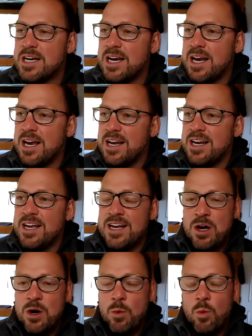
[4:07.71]
And
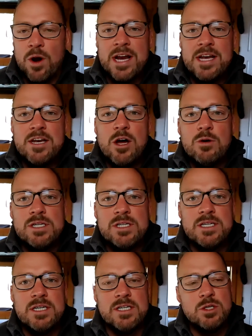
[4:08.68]
what I
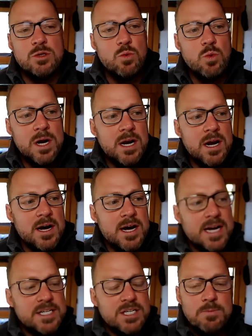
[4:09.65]
noticed is when
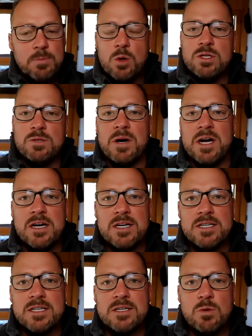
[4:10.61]
I spoke to my
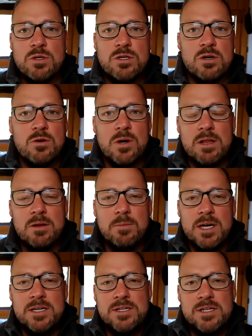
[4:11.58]
customers on a regular
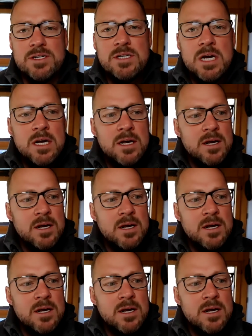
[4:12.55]
basis,